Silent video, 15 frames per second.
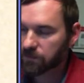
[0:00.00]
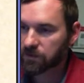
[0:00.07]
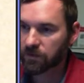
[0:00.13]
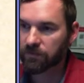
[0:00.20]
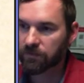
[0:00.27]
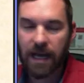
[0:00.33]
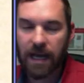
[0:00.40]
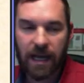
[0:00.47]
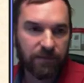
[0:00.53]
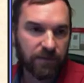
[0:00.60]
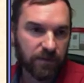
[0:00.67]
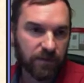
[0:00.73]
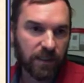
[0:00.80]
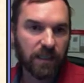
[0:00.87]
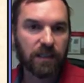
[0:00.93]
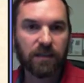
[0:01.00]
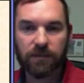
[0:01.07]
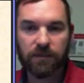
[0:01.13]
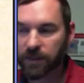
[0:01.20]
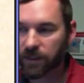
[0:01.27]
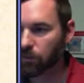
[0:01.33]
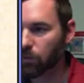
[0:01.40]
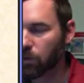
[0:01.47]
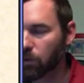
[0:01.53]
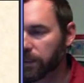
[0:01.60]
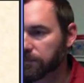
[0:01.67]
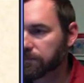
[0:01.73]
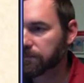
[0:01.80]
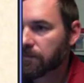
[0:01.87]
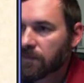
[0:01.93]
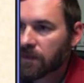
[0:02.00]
survived till the end of year one.